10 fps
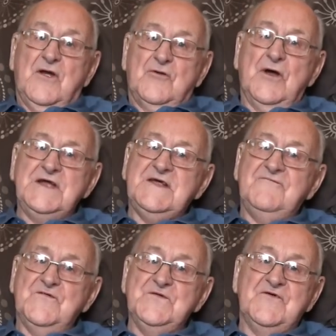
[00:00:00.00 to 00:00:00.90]
right in
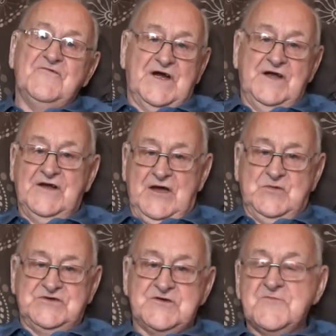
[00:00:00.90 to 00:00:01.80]
front of our
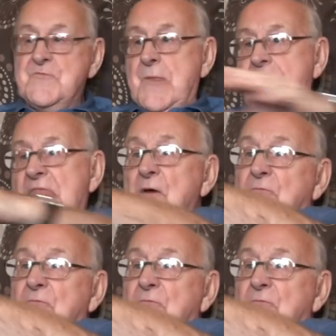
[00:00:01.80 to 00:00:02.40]
house, at the